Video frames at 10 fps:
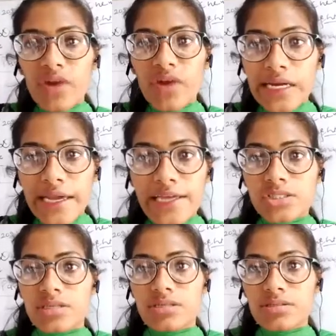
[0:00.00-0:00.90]

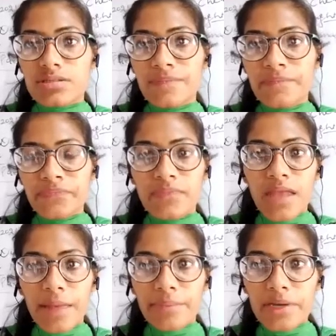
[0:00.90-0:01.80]
radiations.
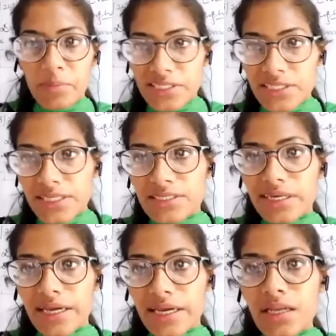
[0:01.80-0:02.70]
I'm repeating it
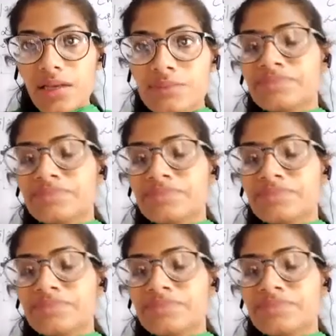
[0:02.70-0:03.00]
again,